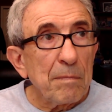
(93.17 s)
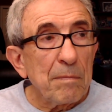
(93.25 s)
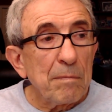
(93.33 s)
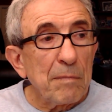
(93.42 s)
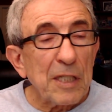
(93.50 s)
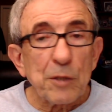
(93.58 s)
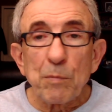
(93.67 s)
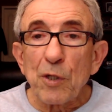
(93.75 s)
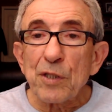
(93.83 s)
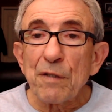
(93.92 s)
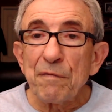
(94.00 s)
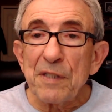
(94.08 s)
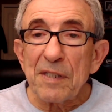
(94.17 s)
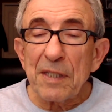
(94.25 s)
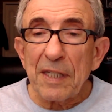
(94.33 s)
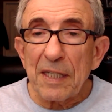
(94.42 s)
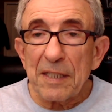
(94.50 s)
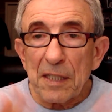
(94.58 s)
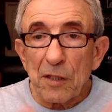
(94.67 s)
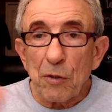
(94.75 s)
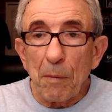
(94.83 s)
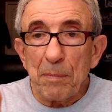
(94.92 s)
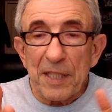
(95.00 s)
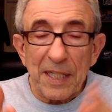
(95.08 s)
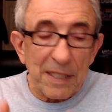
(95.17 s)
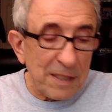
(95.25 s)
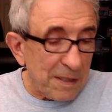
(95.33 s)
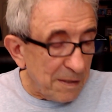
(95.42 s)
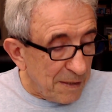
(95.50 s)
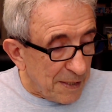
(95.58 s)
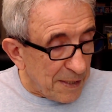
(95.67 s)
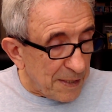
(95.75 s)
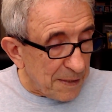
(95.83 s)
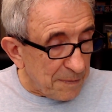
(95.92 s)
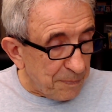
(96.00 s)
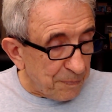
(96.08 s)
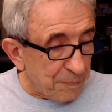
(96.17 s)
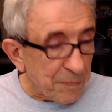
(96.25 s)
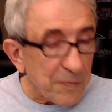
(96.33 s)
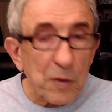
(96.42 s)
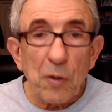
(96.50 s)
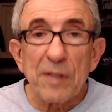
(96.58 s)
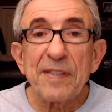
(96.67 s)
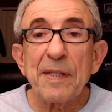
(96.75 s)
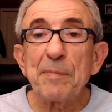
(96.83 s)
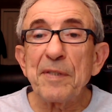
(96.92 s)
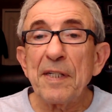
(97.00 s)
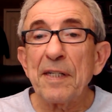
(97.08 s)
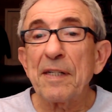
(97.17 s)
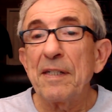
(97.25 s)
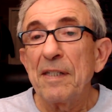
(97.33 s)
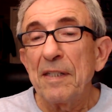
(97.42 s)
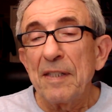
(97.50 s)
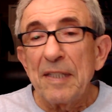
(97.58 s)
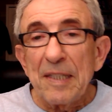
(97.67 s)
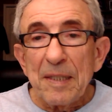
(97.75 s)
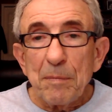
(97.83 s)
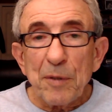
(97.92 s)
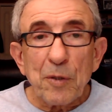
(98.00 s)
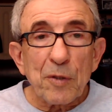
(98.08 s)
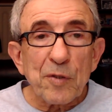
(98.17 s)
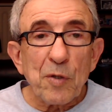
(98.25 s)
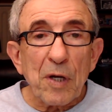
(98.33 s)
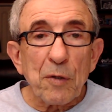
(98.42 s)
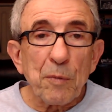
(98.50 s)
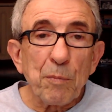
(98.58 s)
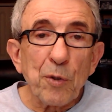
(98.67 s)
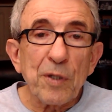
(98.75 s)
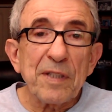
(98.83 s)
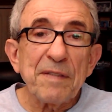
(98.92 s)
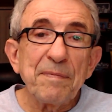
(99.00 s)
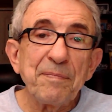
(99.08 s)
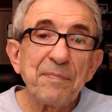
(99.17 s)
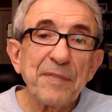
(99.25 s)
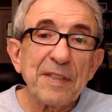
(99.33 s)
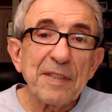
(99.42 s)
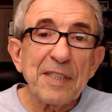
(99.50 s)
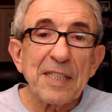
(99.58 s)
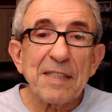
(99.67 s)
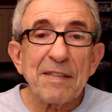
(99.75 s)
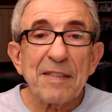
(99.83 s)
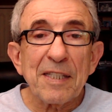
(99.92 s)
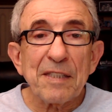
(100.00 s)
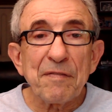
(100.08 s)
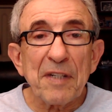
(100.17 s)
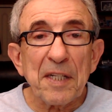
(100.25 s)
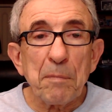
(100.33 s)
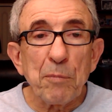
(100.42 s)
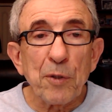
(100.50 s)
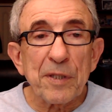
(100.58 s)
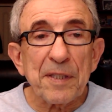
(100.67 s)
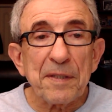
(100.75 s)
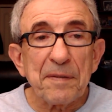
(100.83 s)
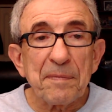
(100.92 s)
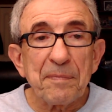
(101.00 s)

much more sophisticated and complicated concepts here because you are on board. That's very important.